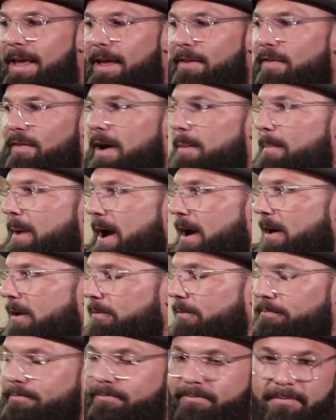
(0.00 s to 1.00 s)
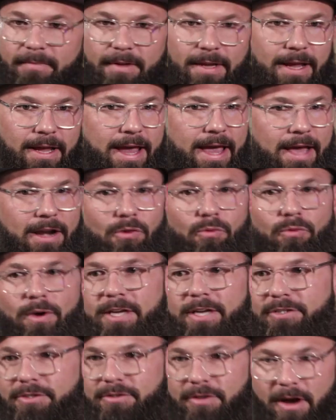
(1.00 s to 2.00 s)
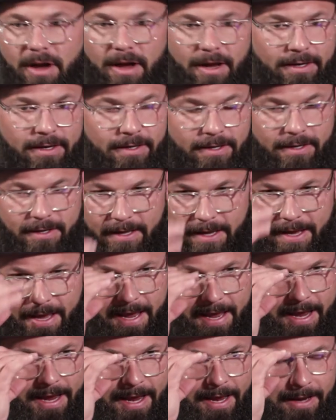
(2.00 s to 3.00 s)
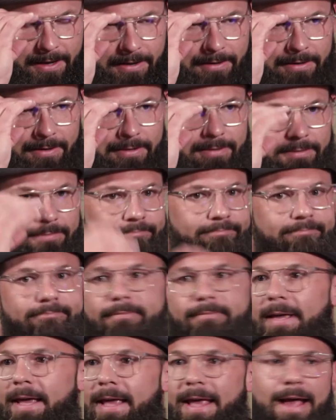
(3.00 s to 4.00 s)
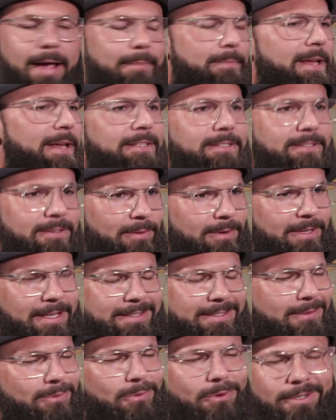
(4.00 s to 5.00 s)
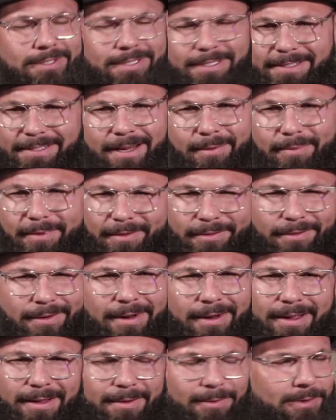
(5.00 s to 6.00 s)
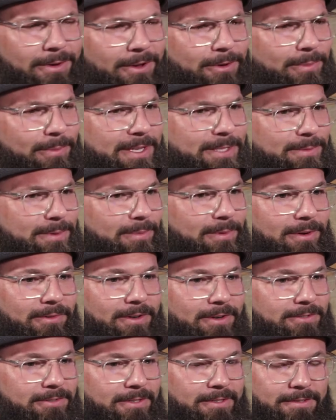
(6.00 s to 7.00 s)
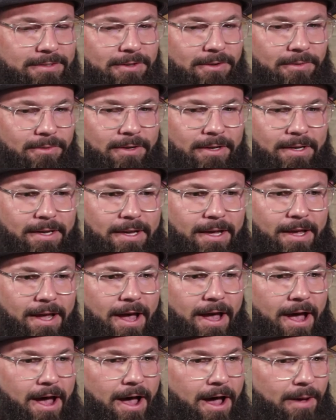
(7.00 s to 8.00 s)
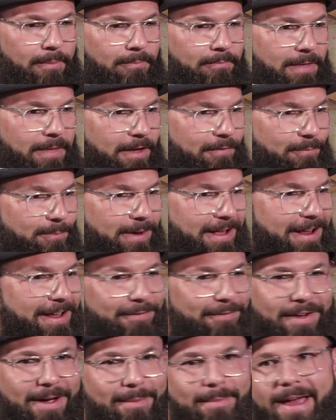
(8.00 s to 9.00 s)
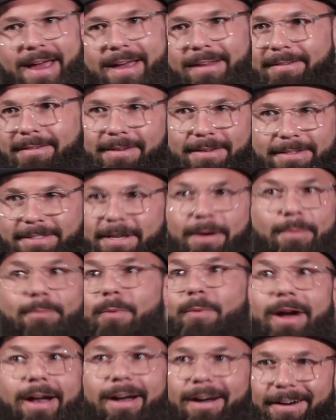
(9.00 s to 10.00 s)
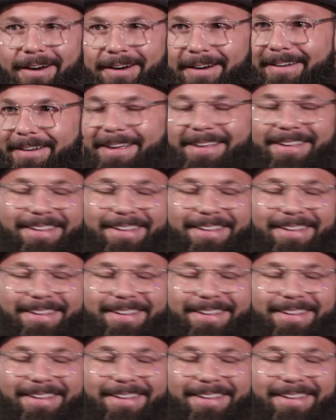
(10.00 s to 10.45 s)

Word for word: if I'm out at a restaurant and I meet someone, that's the worst example ever. Who meets people at restaurants? No one. Um, if, if I'm at somewhere